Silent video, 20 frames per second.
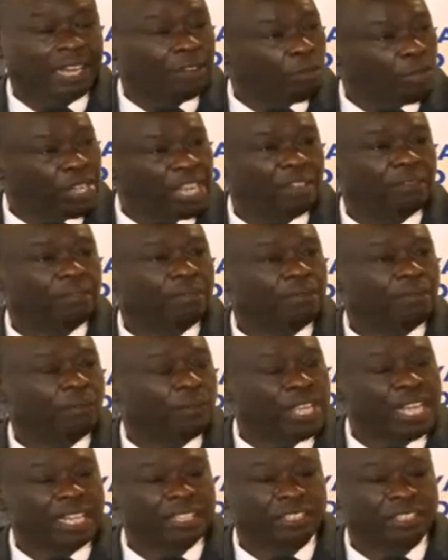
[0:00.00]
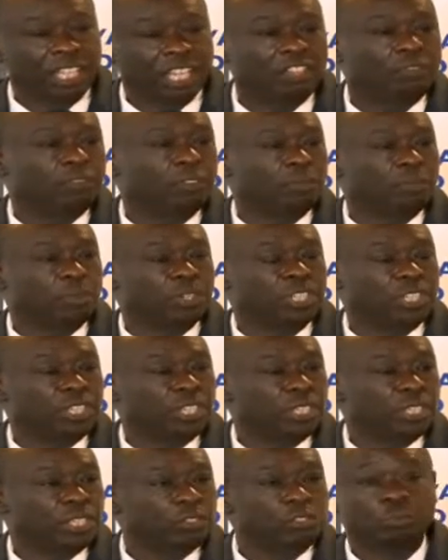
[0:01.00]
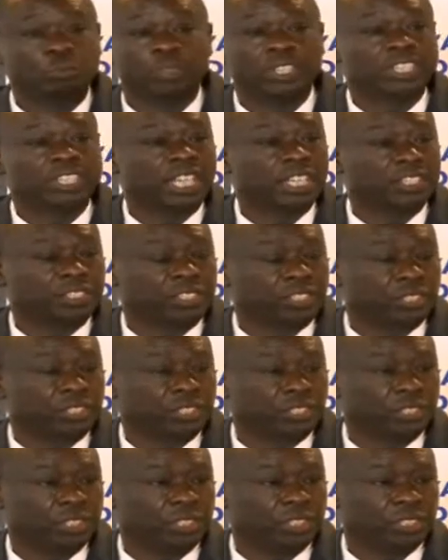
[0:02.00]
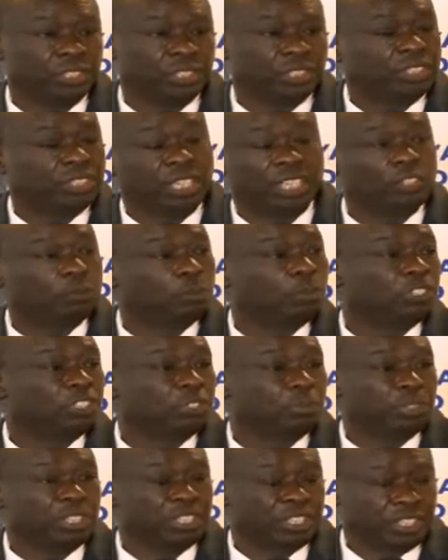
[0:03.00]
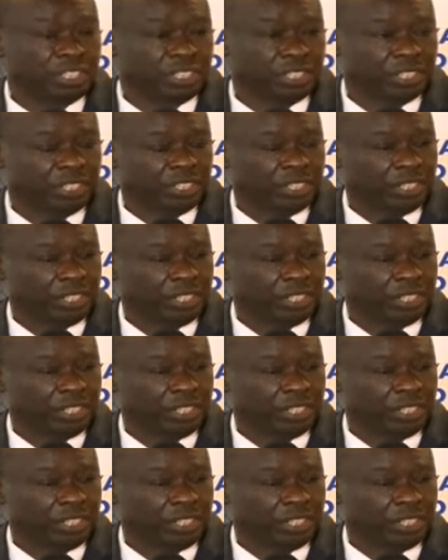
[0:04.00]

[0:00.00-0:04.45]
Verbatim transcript: And we have we ask everybody to pay taxes. It's a responsibility.